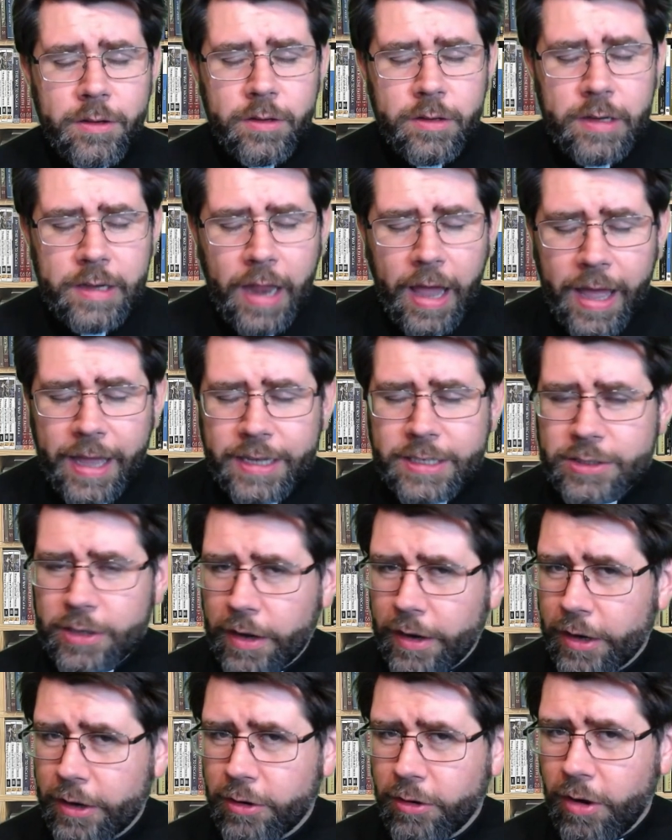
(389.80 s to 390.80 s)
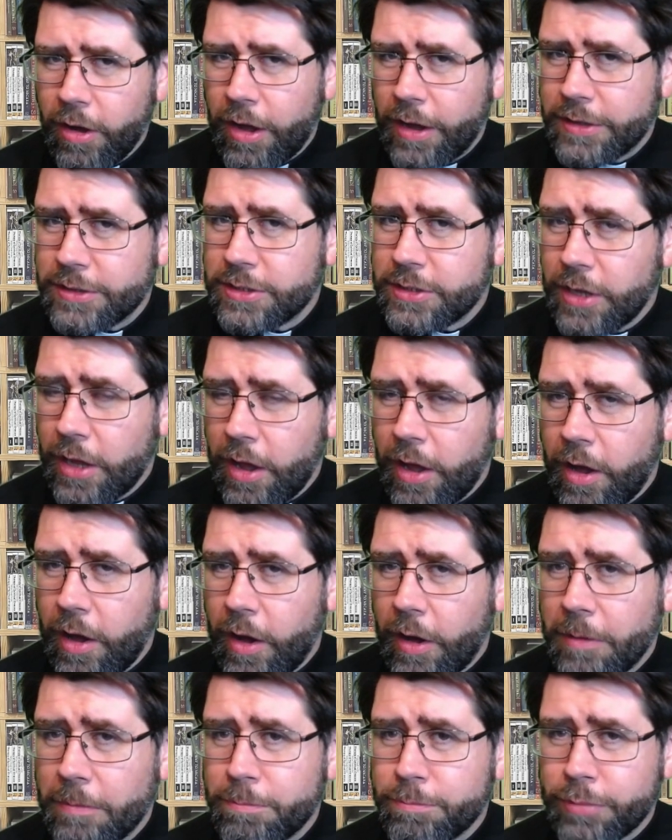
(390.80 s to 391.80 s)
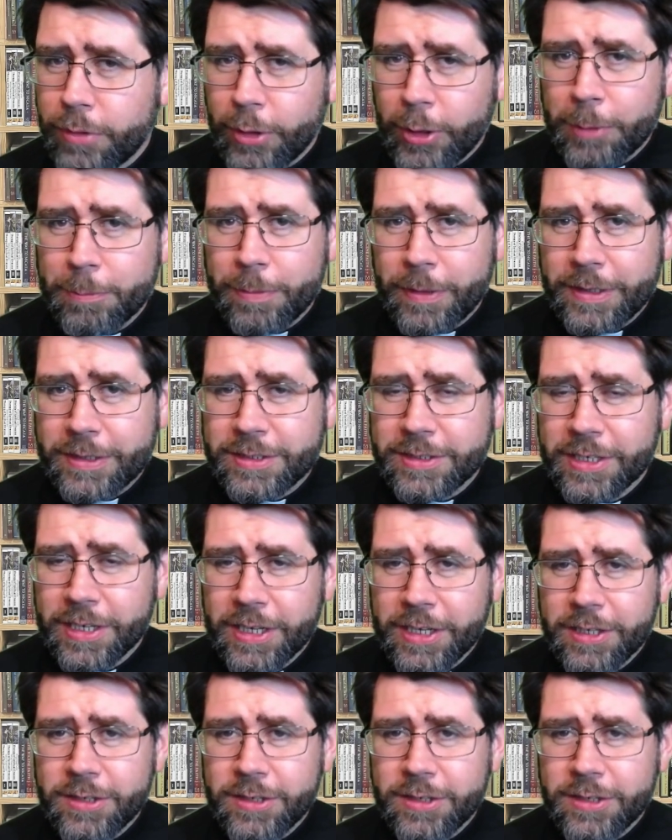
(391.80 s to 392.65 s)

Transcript: dies on a cross on purpose